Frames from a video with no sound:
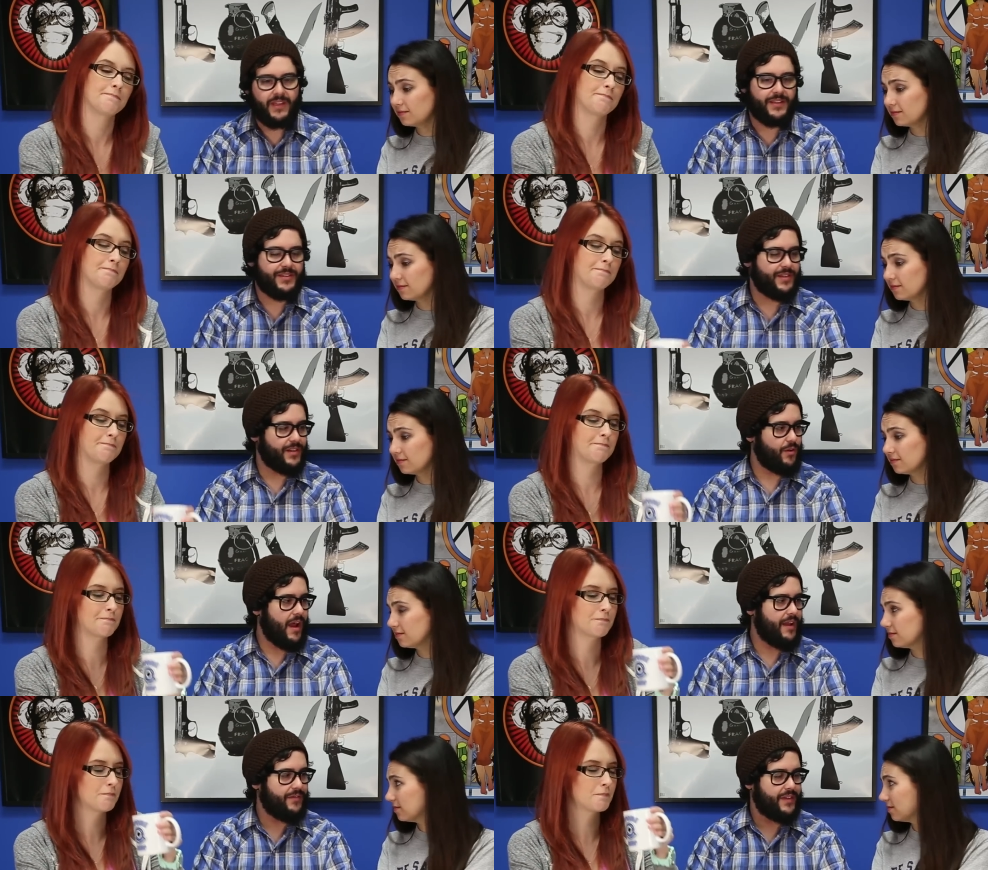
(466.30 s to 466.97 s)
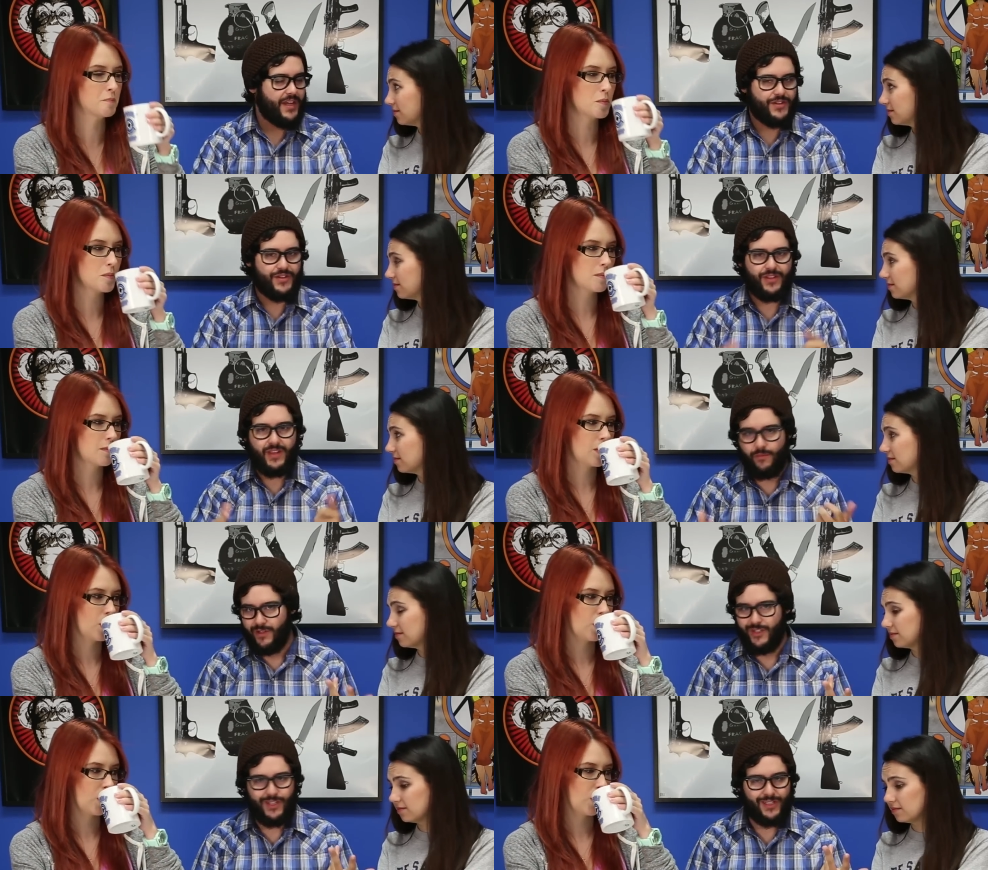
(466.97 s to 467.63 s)
Speaker 1: the instant gratification
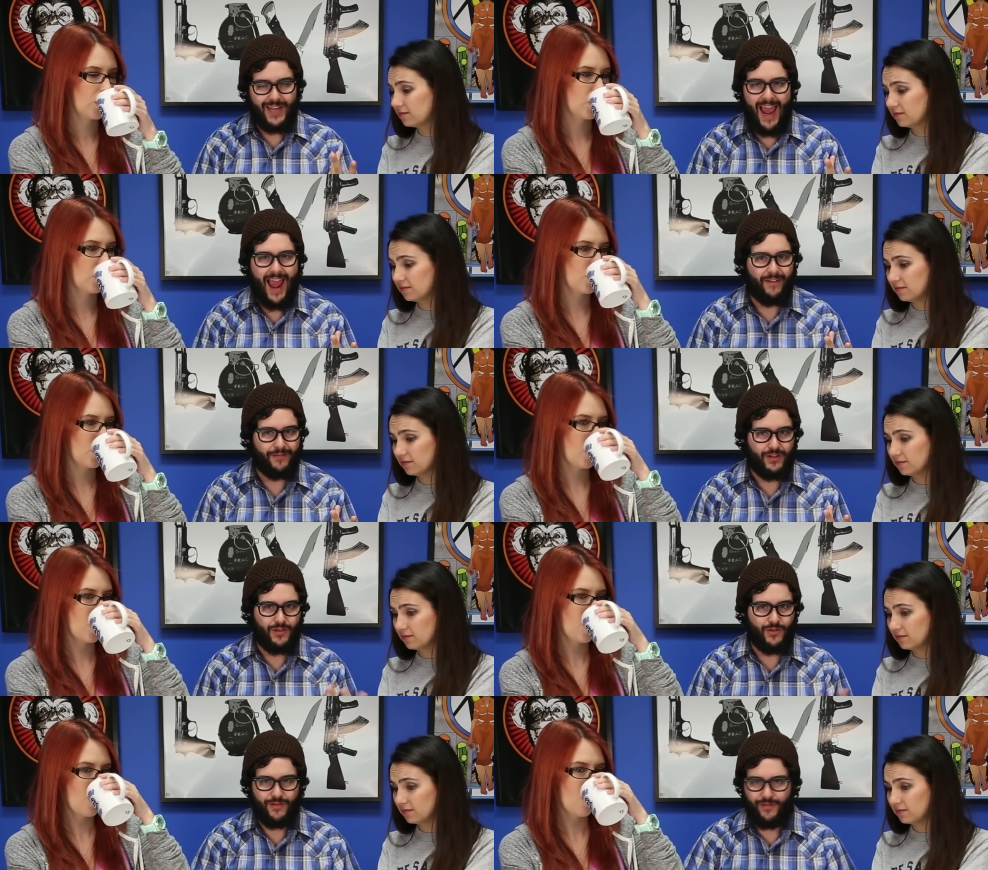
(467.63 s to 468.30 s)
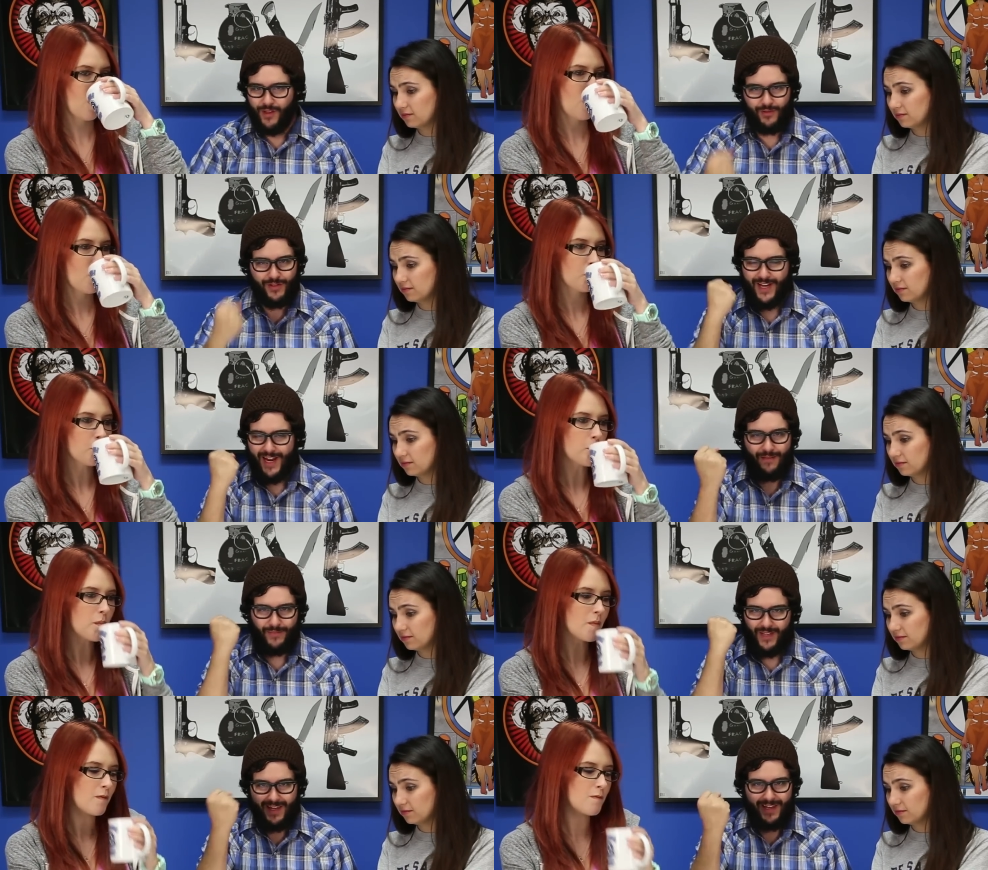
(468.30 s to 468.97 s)
mm-hmm. thing. We just have to, even though
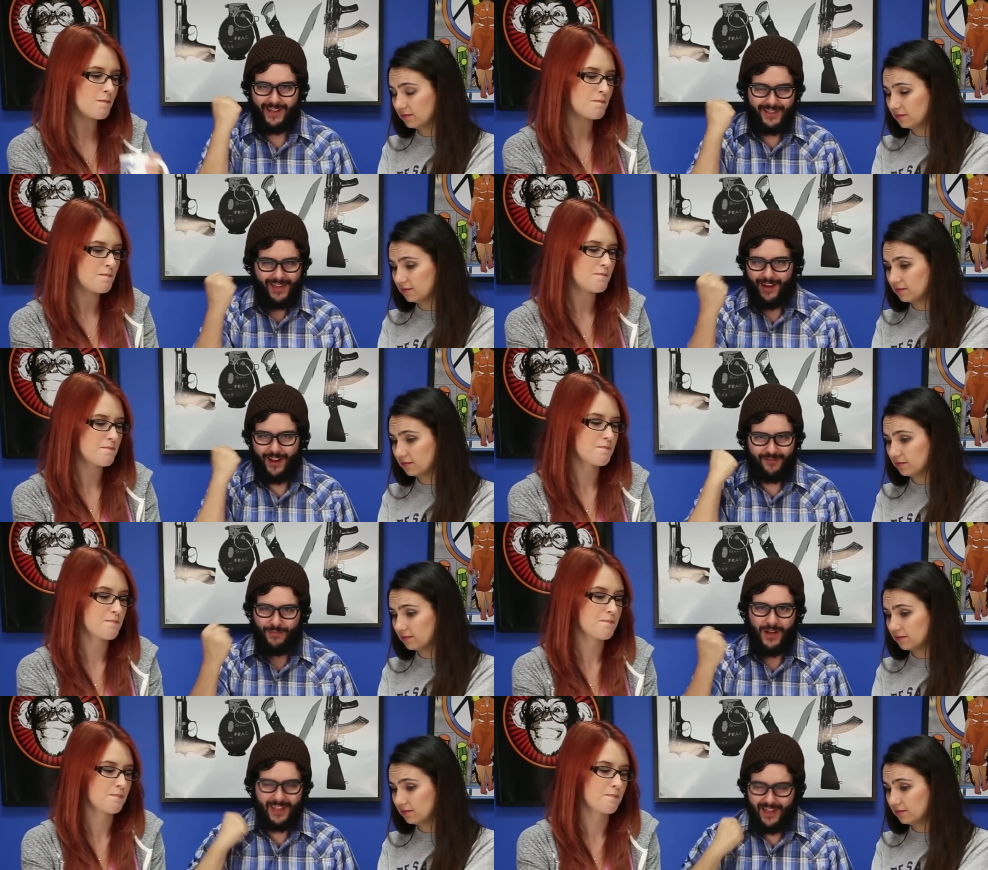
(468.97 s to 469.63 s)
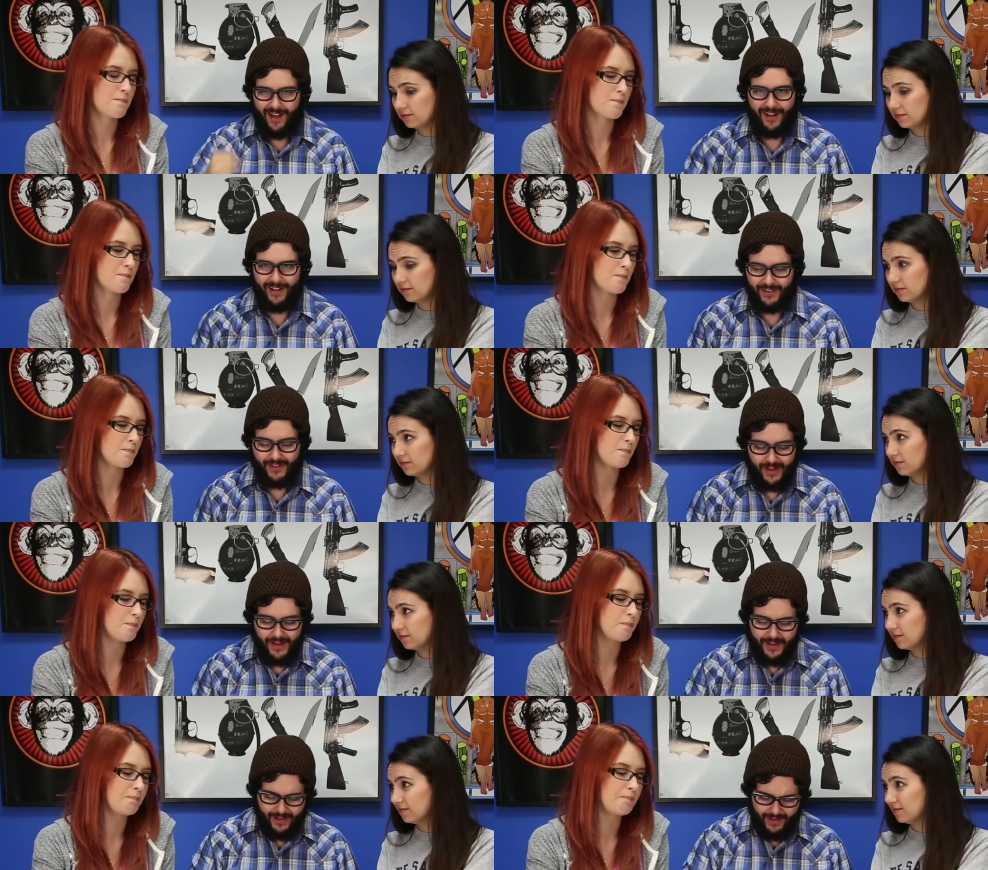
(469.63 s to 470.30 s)
damn kids get off my
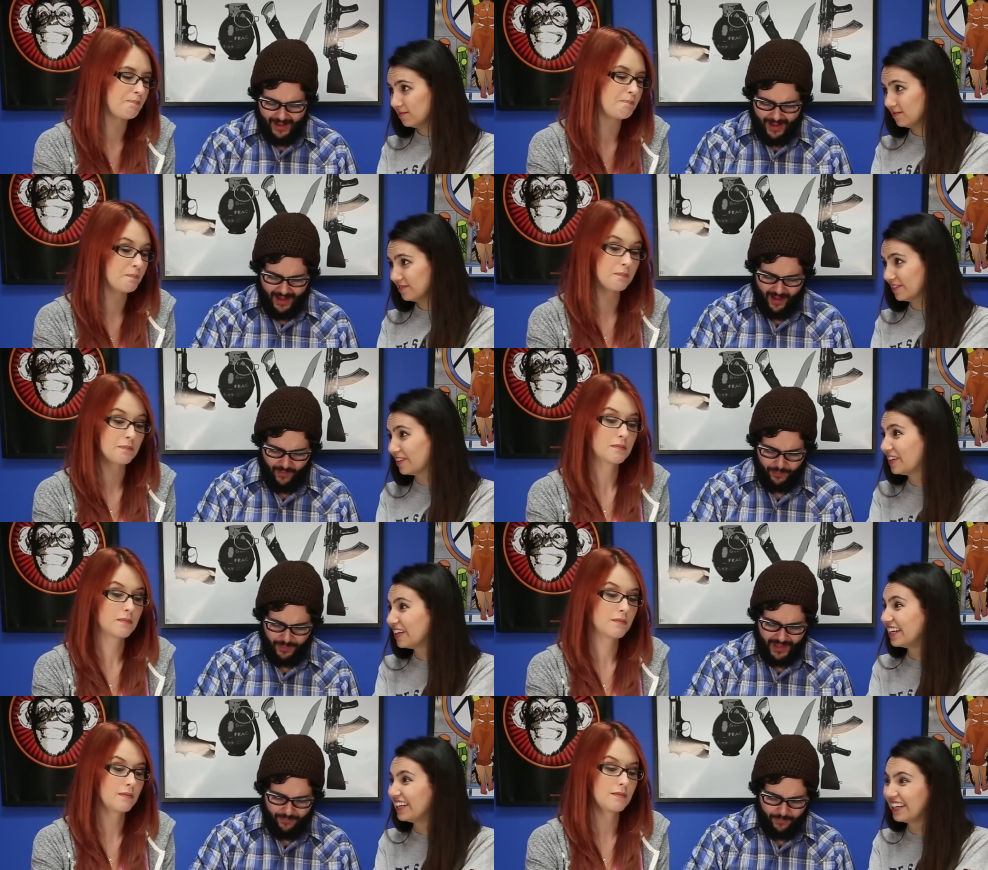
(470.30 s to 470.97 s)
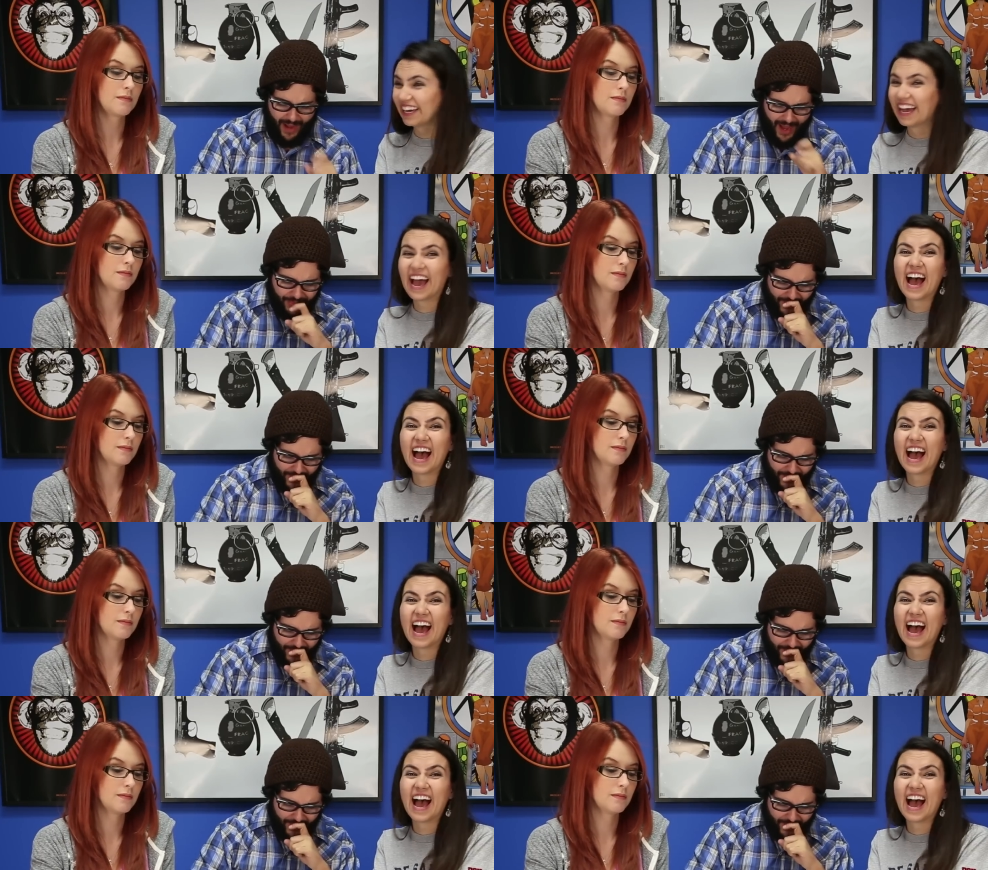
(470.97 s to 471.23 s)
lawn. Uh, but my